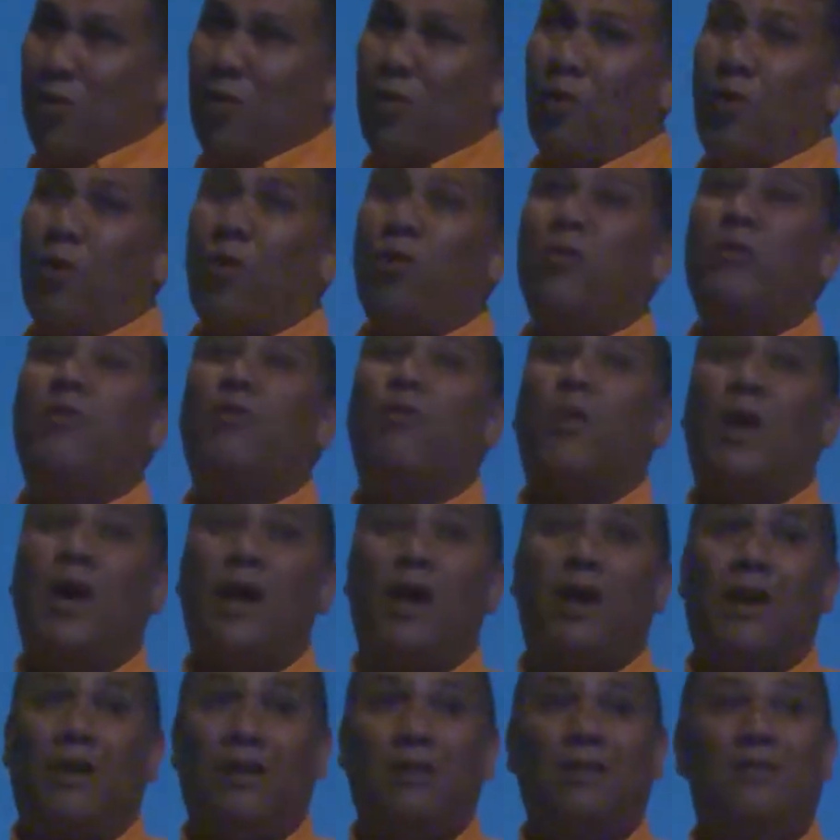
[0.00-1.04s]
all the
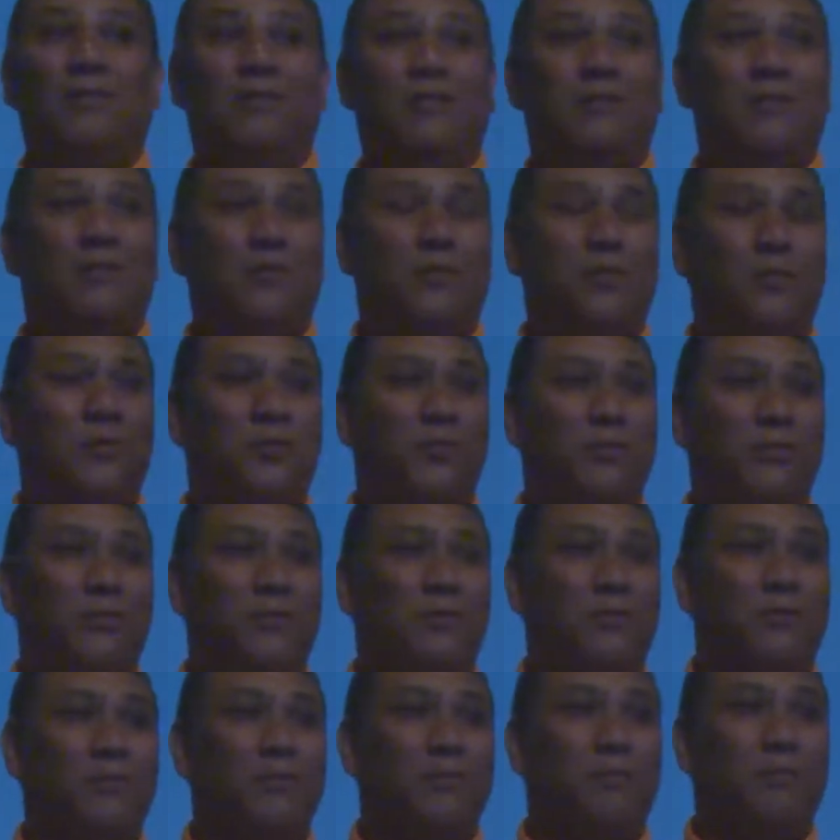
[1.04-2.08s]
while
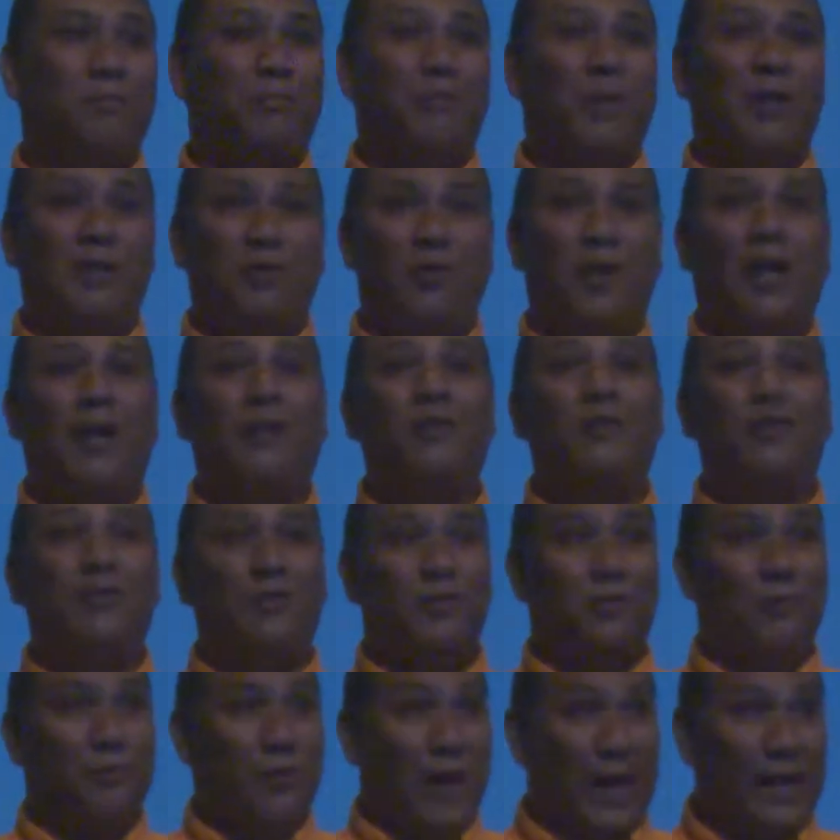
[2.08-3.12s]
by trying to
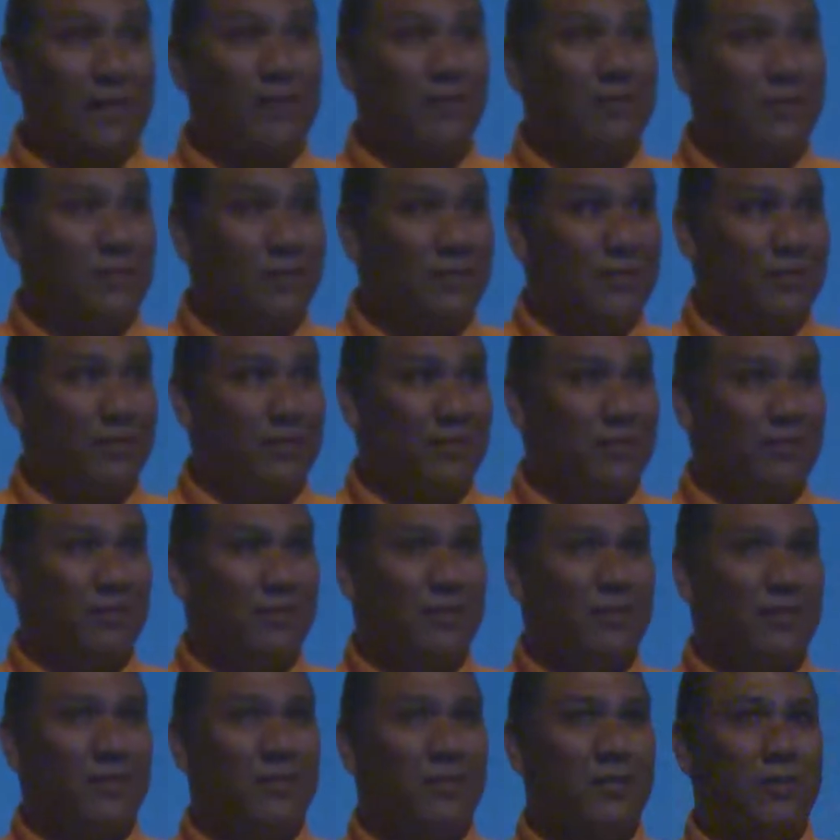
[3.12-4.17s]
do right,
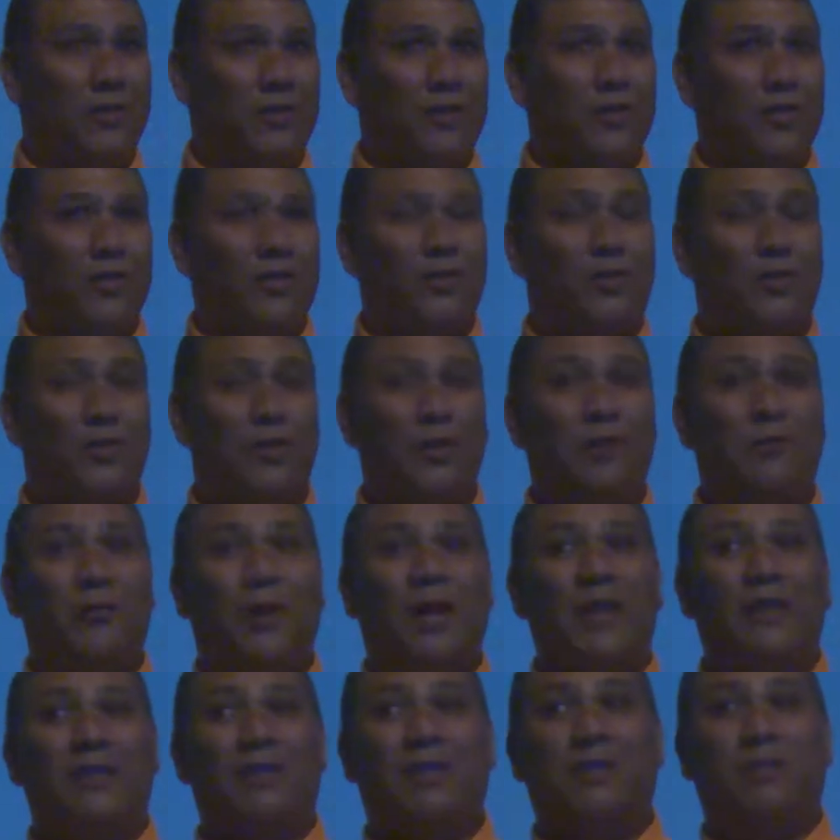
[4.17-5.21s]
doing
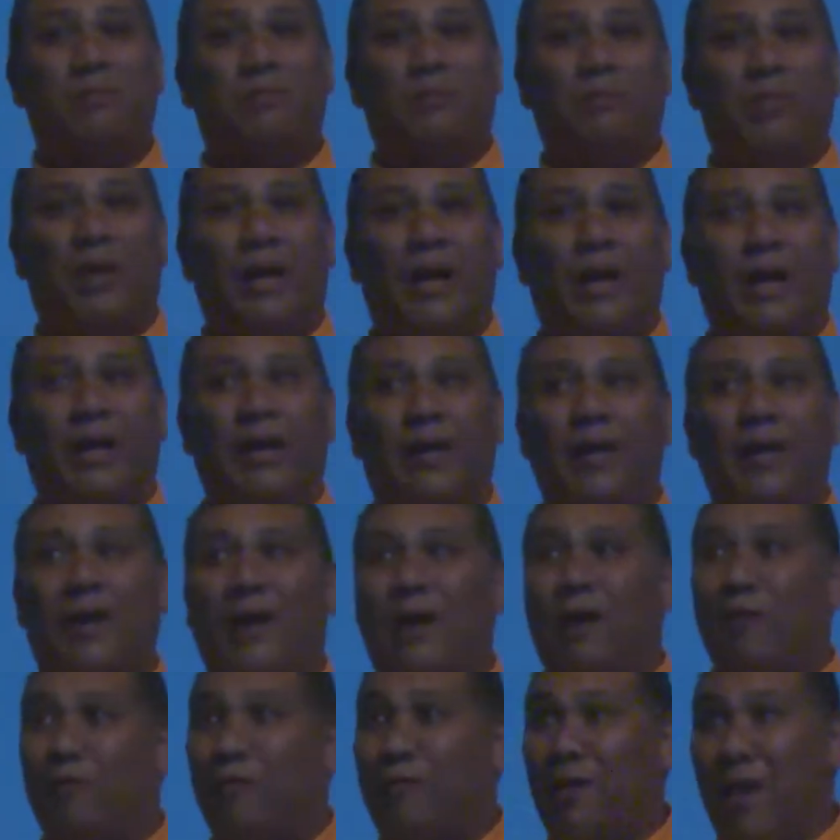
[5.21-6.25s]
right by
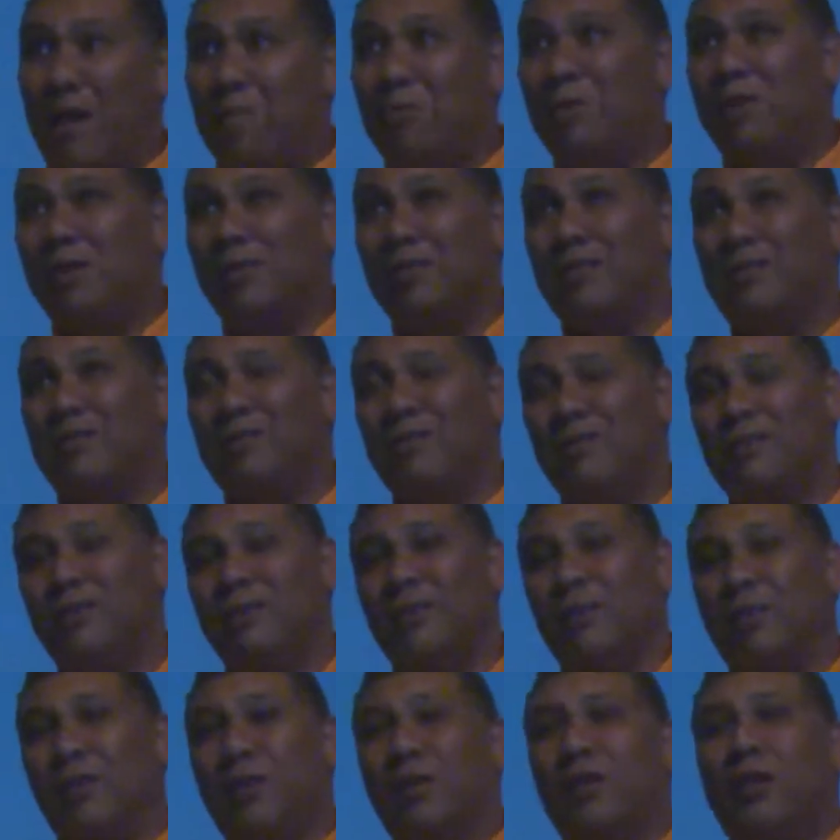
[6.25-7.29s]
our families,
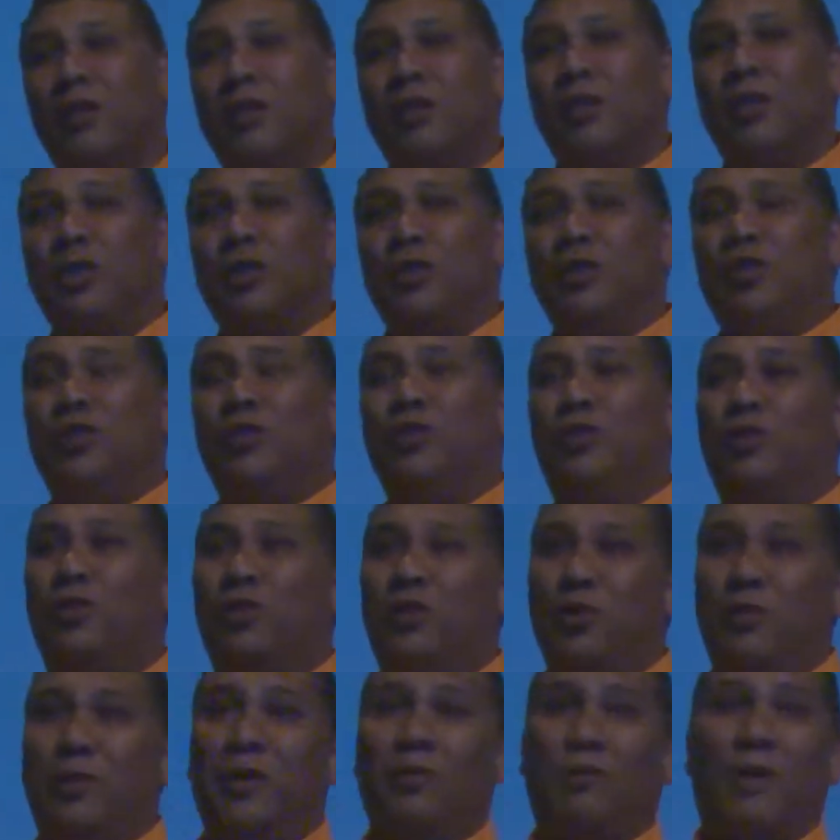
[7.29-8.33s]

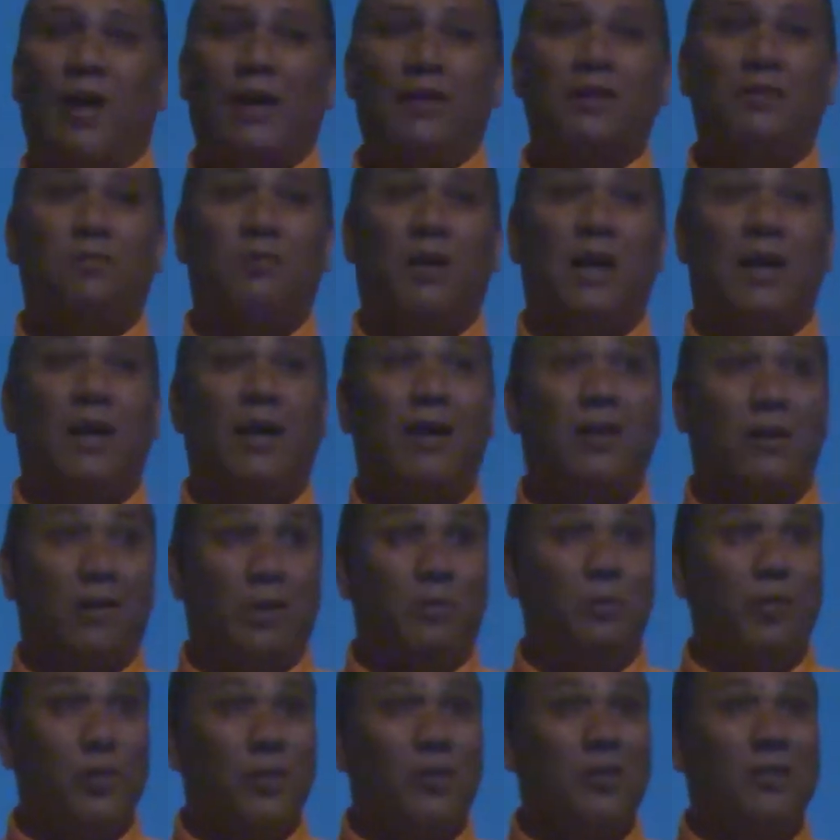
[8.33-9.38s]
doing right by a
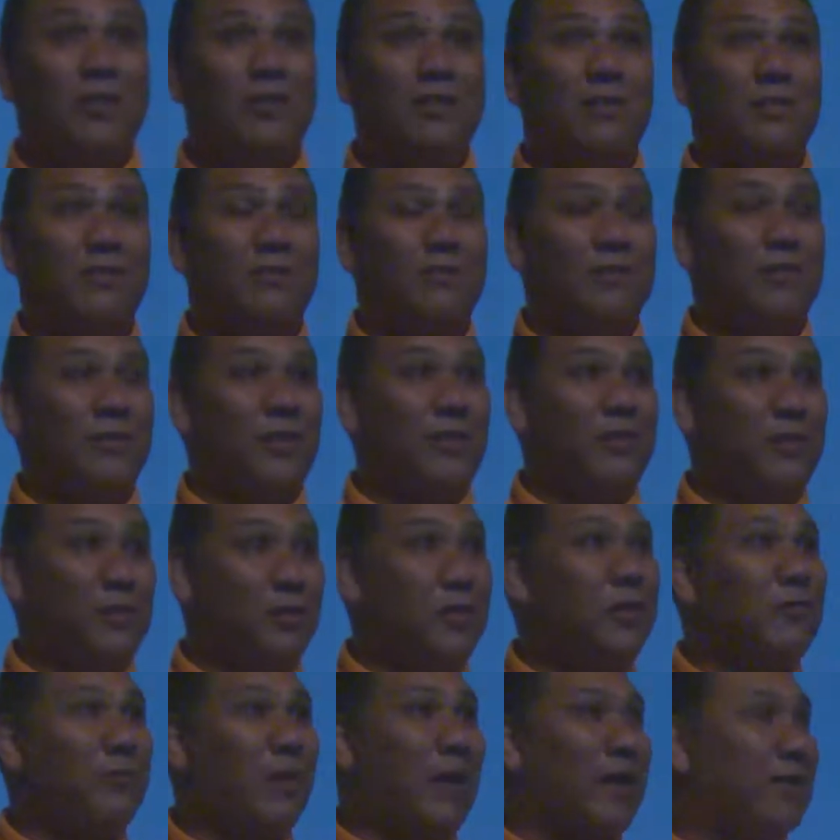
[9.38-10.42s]
community, and
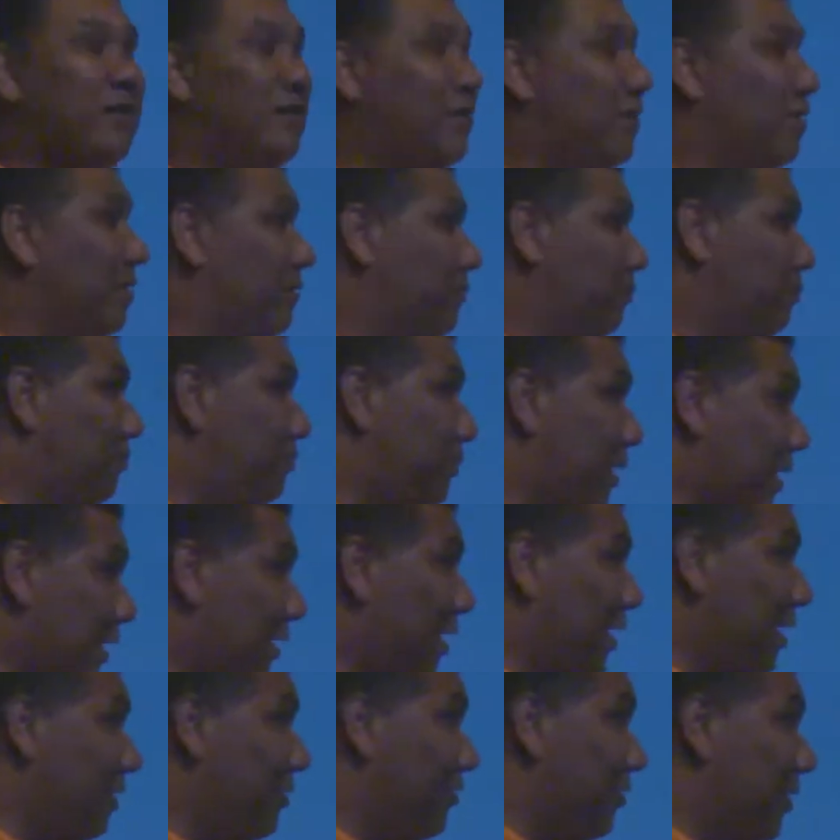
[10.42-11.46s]
doing right by our
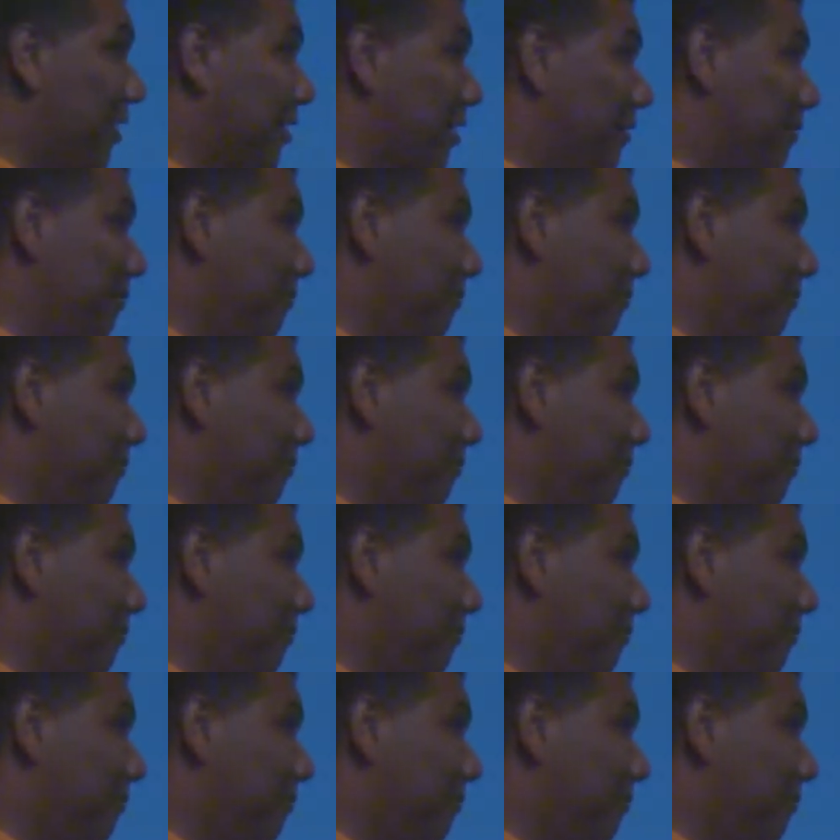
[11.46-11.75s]
country.